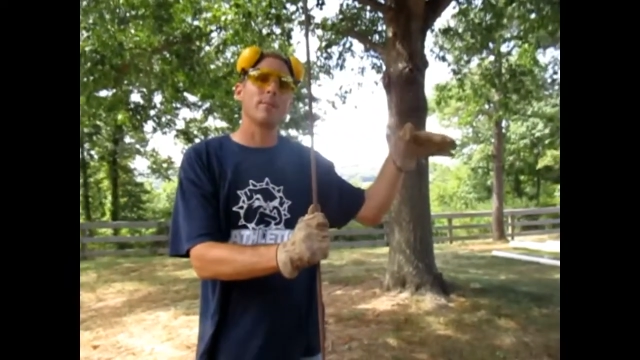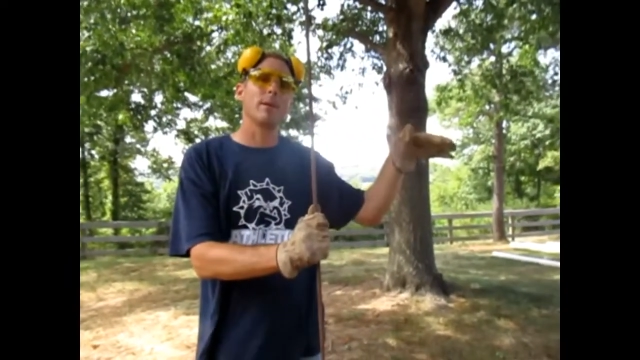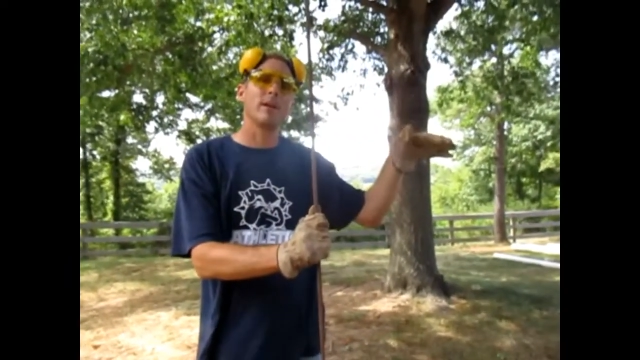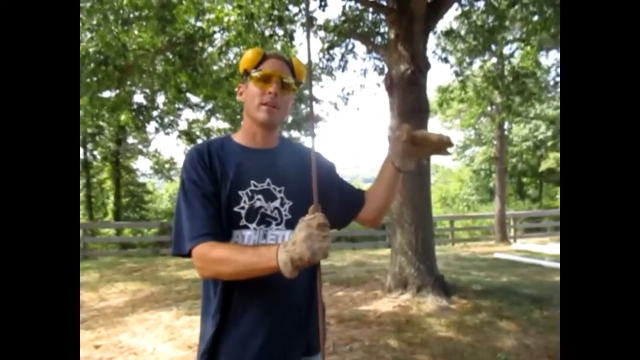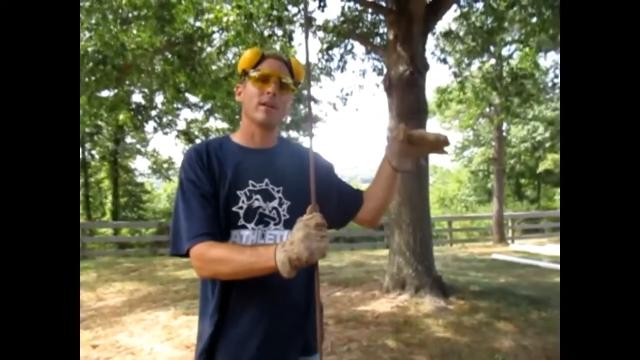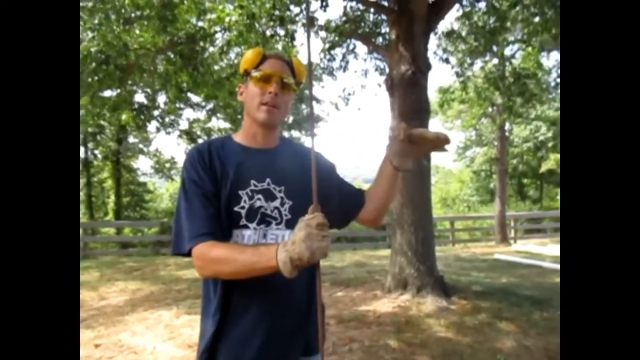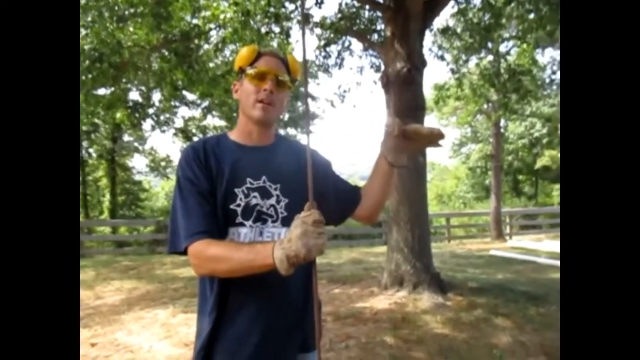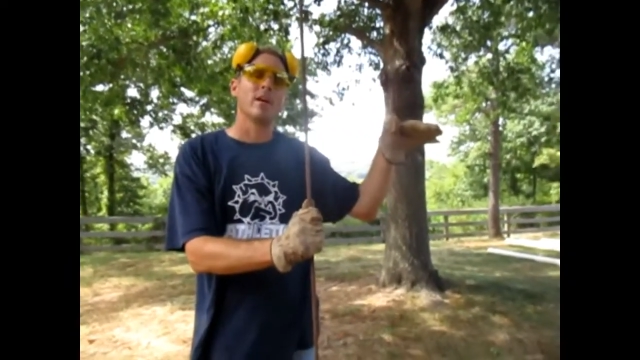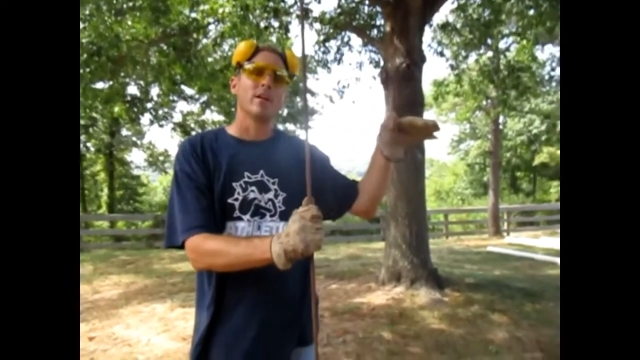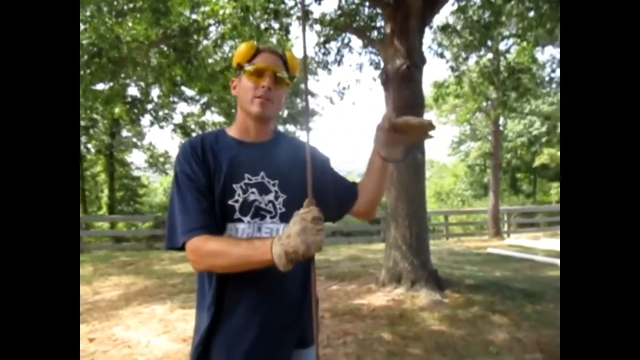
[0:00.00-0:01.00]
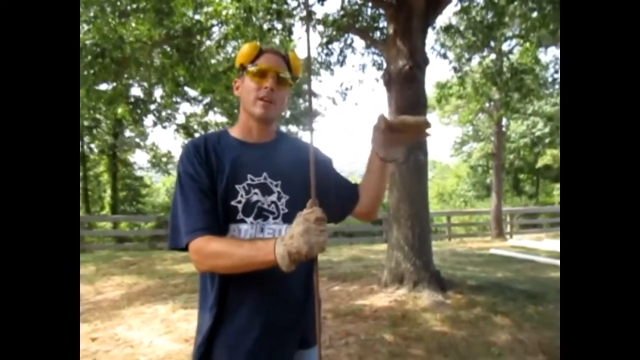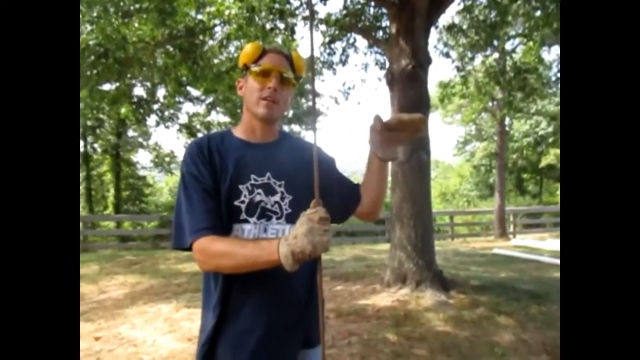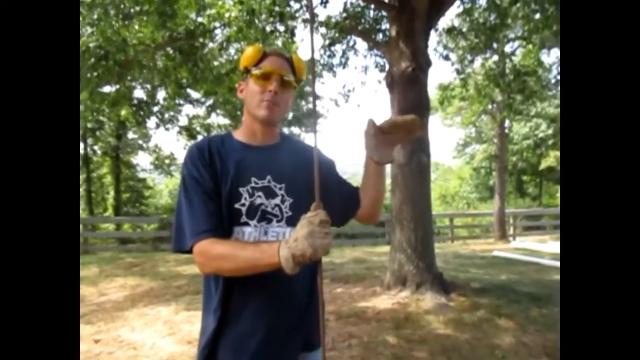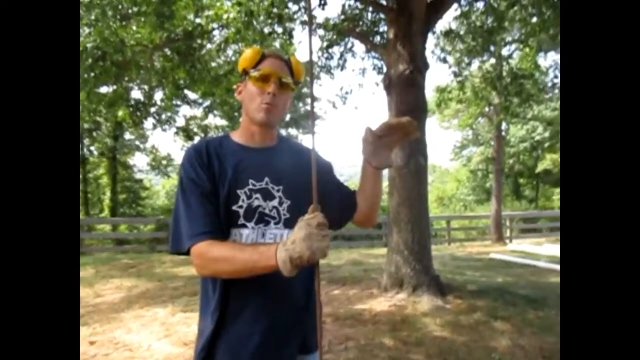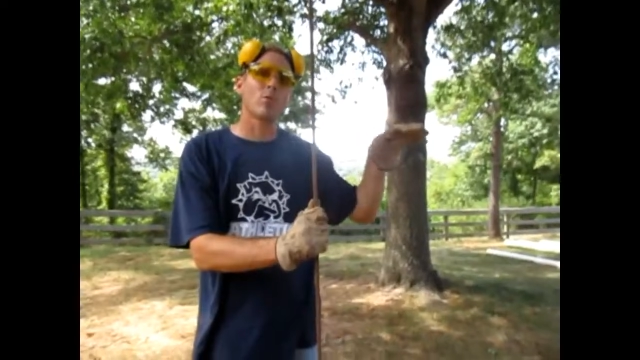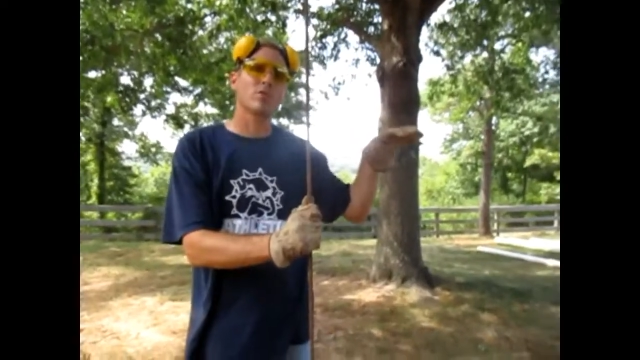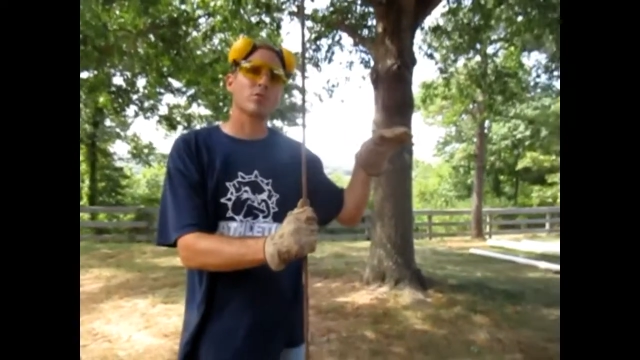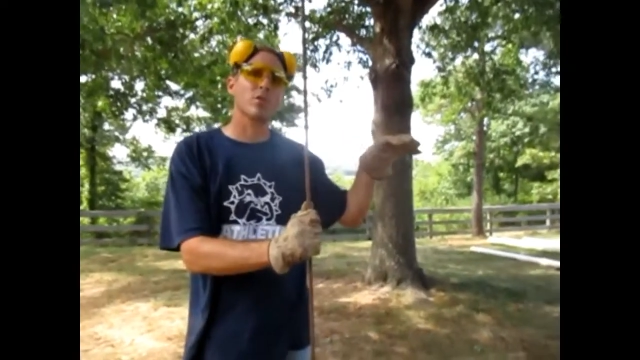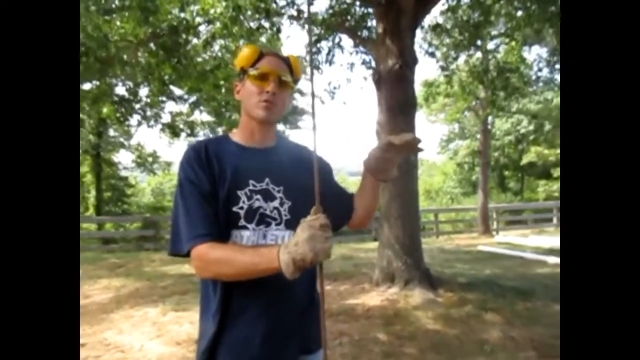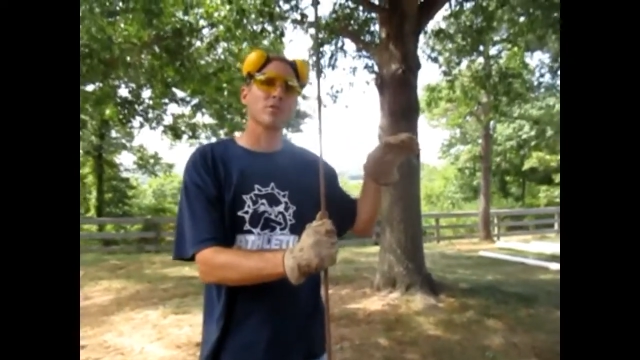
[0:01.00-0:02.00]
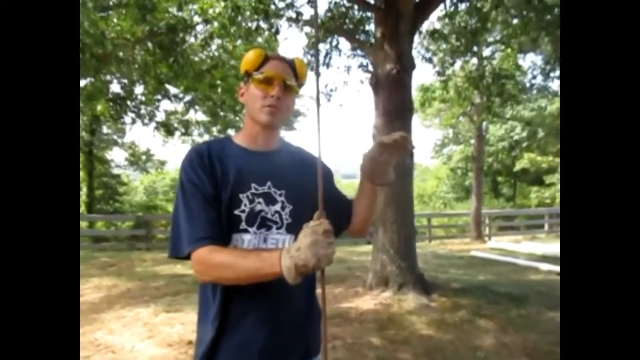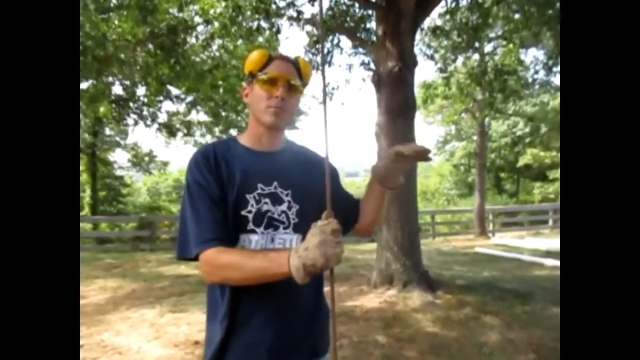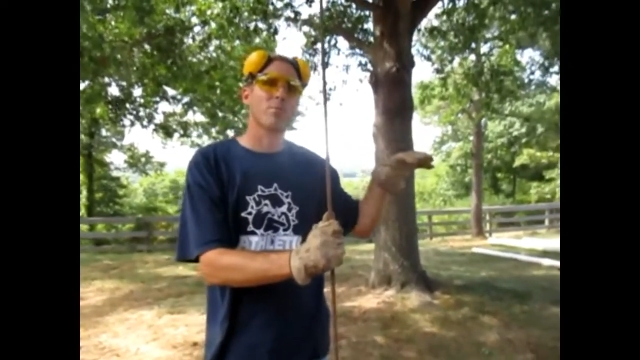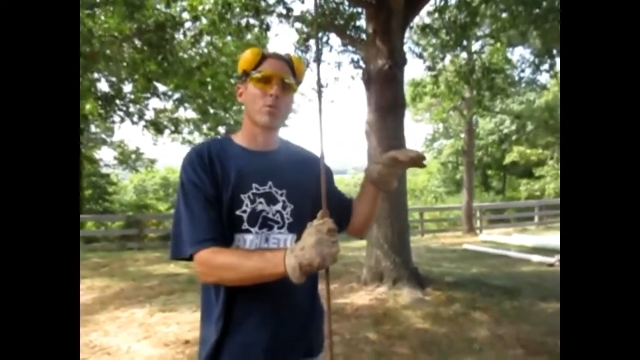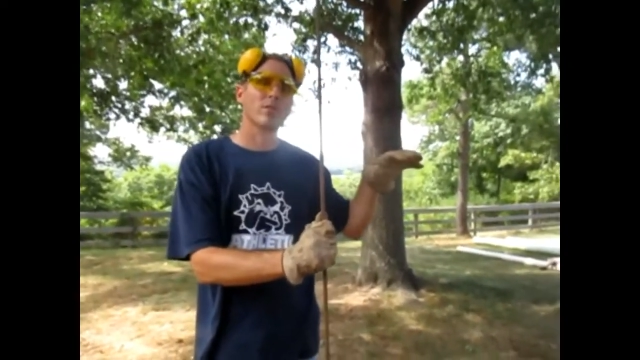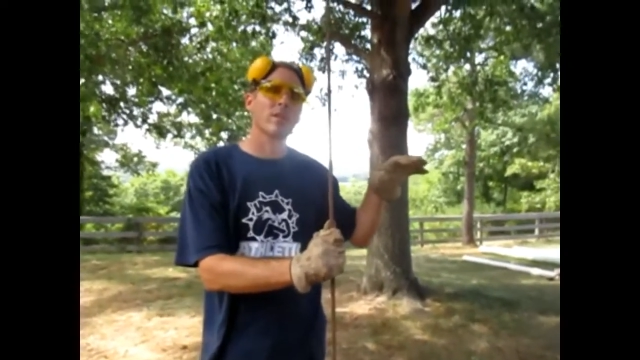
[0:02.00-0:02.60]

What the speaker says: to bend in to give more structural support